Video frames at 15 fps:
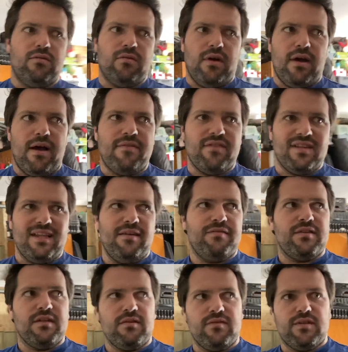I haven't
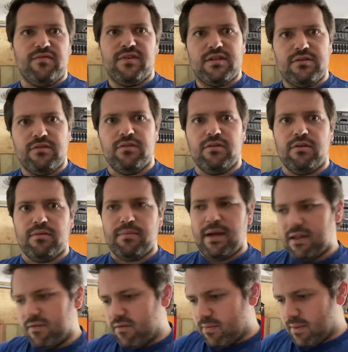left it for too long,
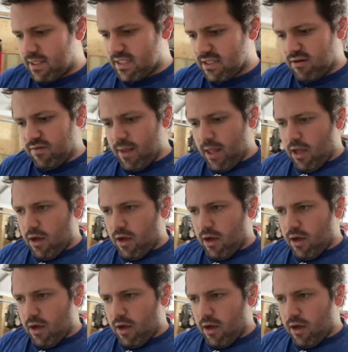mainly for myself.